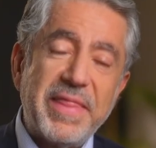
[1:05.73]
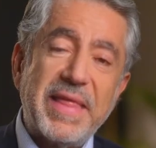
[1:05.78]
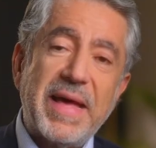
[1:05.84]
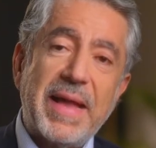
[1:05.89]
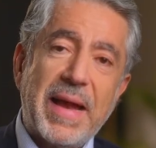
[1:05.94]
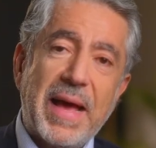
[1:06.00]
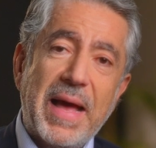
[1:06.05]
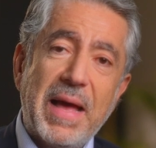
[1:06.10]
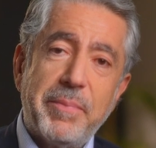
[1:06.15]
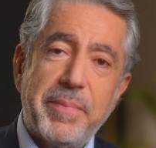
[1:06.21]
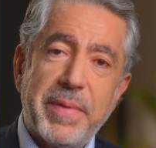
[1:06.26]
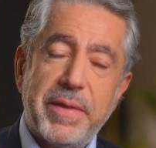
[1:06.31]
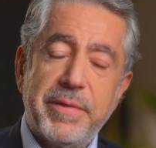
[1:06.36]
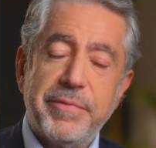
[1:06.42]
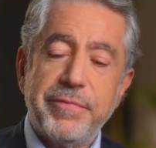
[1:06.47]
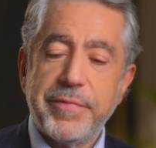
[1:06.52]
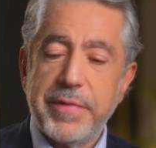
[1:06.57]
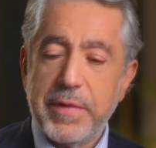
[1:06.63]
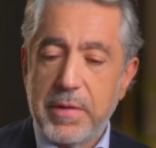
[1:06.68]
that
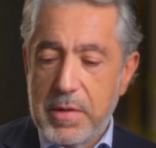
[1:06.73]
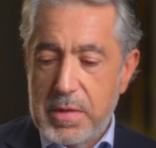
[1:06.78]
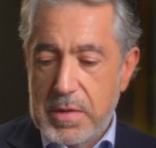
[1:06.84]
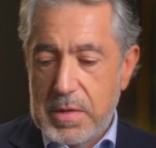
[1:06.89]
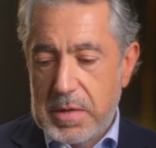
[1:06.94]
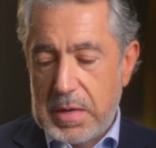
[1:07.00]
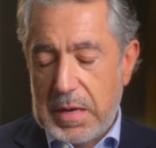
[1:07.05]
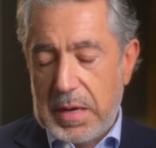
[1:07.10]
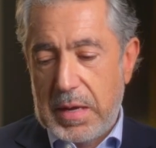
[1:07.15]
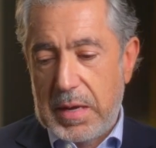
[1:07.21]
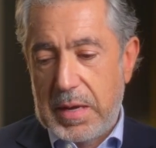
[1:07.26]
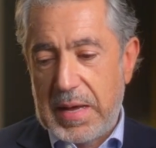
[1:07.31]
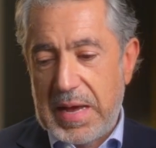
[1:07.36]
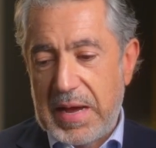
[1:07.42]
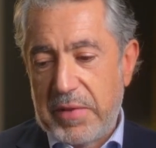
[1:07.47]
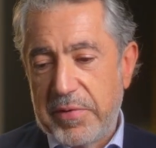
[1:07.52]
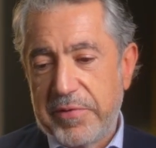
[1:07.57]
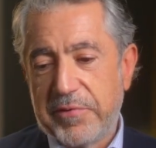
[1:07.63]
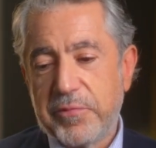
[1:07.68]
happened,
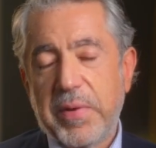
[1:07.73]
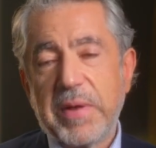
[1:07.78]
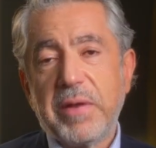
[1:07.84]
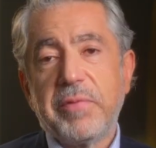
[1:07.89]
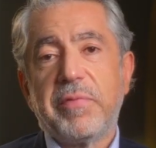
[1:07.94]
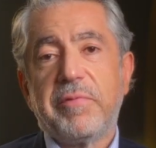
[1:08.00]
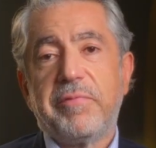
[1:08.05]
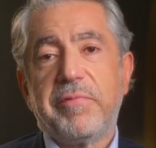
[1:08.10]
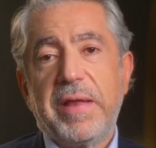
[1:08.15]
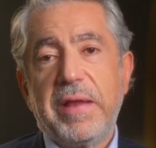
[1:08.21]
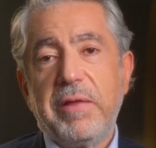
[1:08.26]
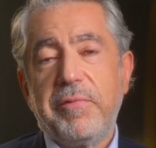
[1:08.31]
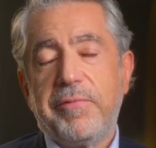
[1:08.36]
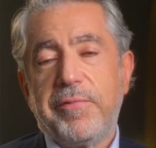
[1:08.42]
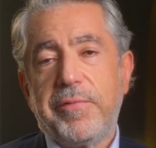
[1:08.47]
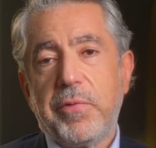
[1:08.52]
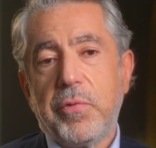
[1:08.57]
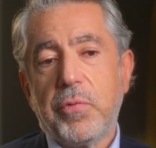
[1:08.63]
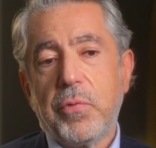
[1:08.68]
I was one of the very
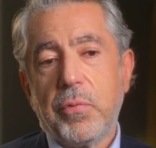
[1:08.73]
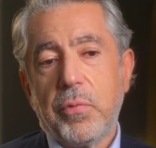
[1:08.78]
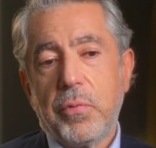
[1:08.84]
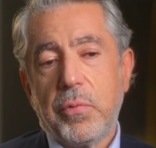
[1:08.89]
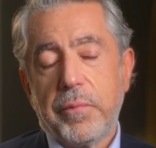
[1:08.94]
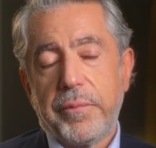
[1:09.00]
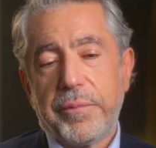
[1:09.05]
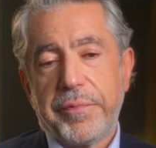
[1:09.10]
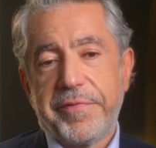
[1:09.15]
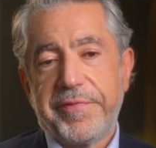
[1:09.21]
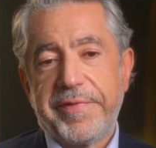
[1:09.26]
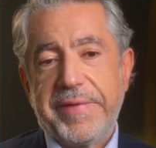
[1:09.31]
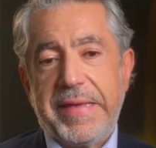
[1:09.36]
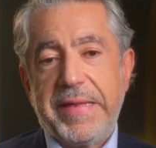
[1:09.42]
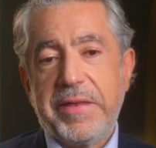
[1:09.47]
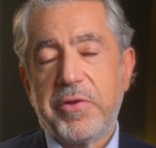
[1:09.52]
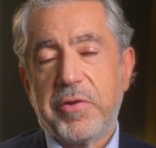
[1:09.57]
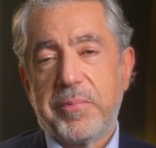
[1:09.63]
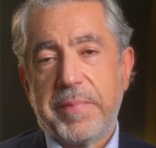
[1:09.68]
few
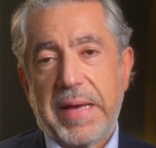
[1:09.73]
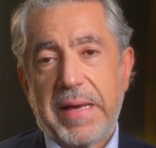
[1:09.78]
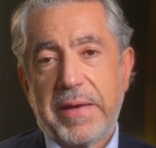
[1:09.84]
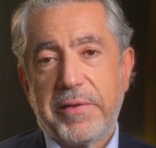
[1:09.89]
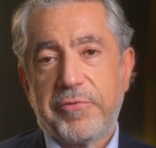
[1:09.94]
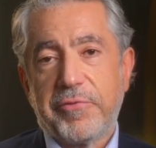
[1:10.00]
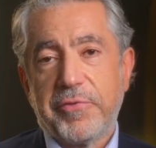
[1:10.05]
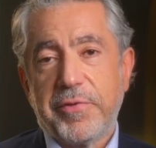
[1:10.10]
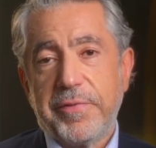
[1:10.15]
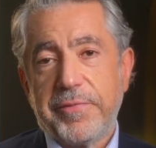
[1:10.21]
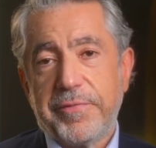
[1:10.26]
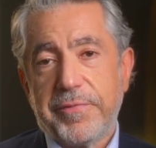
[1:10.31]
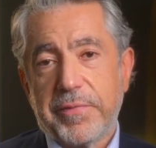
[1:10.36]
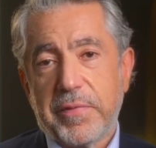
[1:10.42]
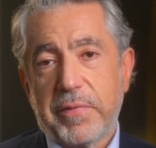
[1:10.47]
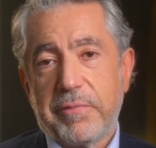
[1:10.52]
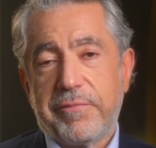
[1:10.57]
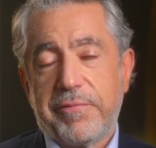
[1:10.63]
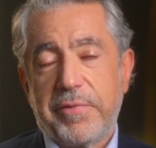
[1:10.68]
senior managers
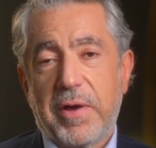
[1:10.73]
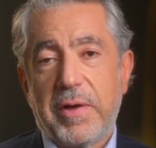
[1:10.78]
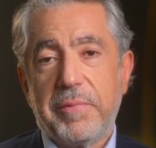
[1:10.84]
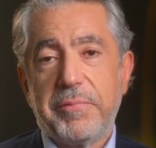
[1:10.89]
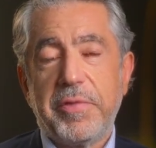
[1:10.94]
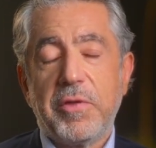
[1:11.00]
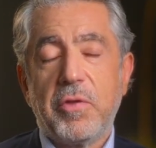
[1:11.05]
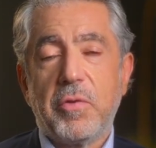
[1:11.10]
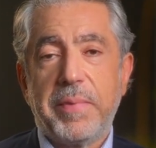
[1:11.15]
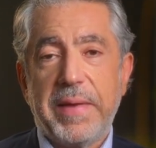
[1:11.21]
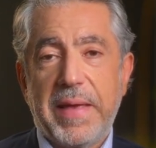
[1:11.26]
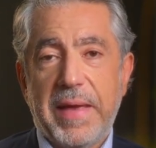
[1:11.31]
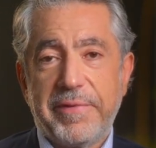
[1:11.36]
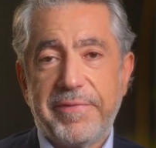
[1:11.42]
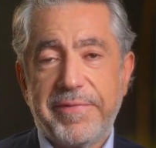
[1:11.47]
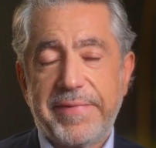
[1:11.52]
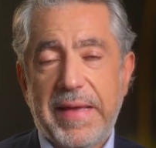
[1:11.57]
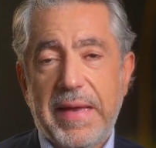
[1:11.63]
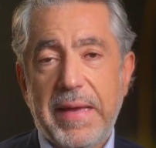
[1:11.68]
from the
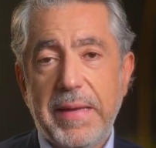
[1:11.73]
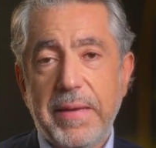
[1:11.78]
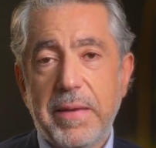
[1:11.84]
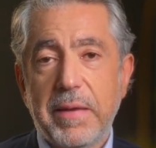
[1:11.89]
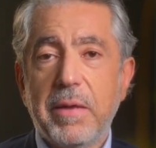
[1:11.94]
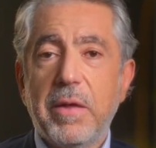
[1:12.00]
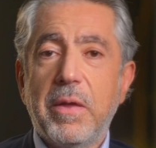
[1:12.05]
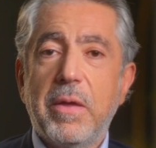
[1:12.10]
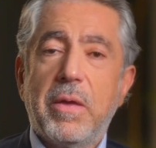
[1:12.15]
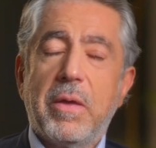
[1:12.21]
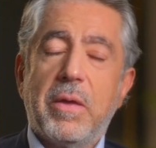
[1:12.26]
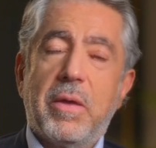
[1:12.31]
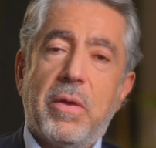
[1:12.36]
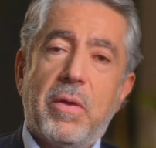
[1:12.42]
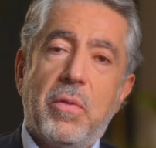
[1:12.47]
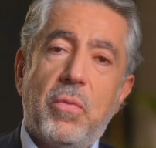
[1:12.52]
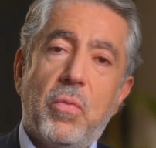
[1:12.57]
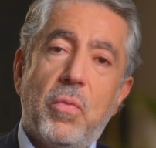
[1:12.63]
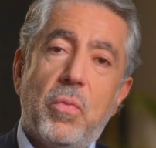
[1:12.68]
UBS side
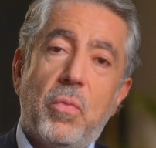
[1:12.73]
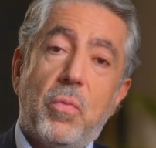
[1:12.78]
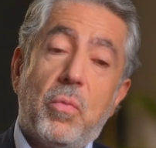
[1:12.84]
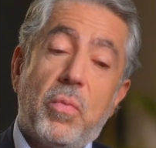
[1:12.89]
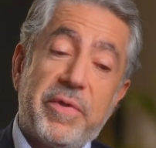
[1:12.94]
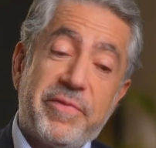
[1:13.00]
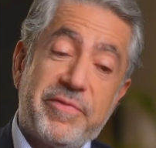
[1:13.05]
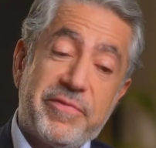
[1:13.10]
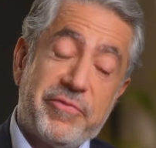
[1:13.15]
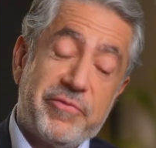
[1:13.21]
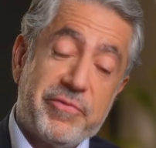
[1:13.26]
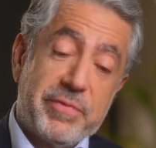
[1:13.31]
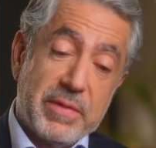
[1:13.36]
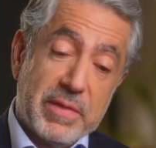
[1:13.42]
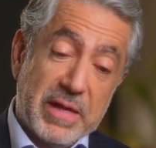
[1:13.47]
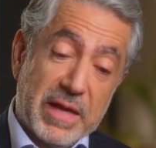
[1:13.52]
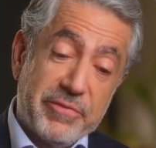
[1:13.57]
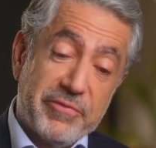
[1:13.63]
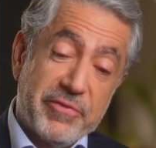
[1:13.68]
who was
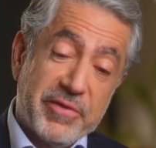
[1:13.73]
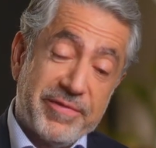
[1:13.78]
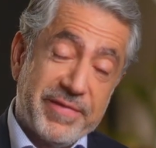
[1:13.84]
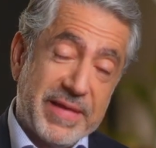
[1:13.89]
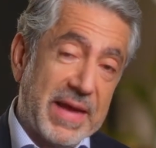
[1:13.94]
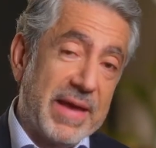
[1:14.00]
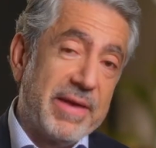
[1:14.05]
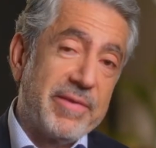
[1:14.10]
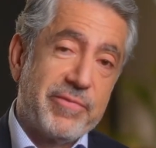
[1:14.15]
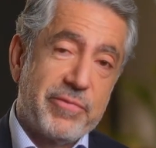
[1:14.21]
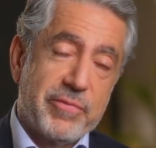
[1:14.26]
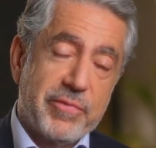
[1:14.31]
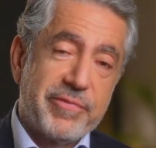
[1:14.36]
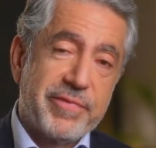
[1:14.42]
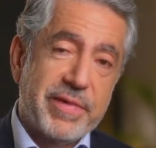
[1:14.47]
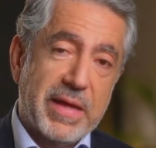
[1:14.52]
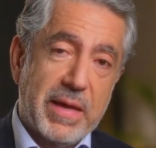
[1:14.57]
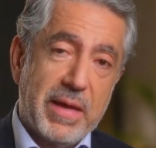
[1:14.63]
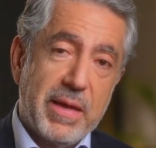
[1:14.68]
not just asked to
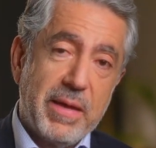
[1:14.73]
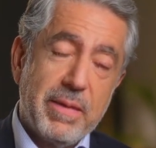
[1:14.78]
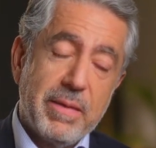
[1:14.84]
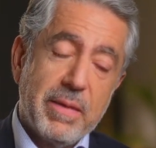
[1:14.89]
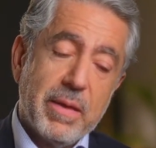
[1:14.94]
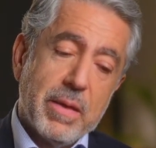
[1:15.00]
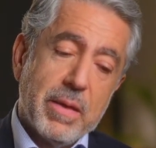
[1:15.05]
stay,